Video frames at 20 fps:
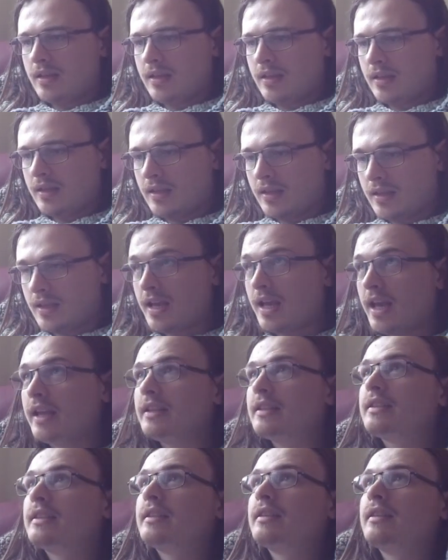
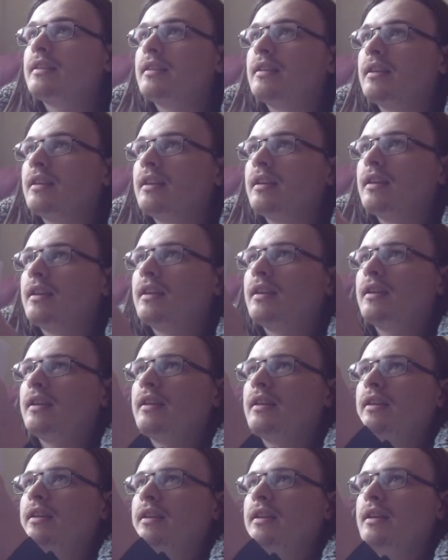Let's
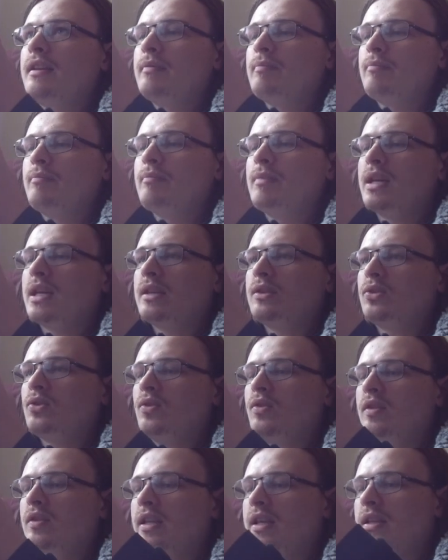make
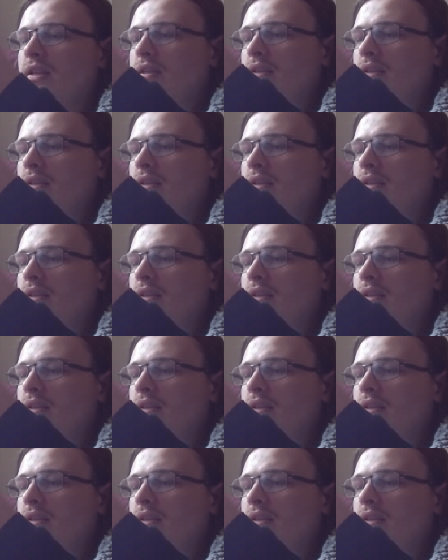sure that's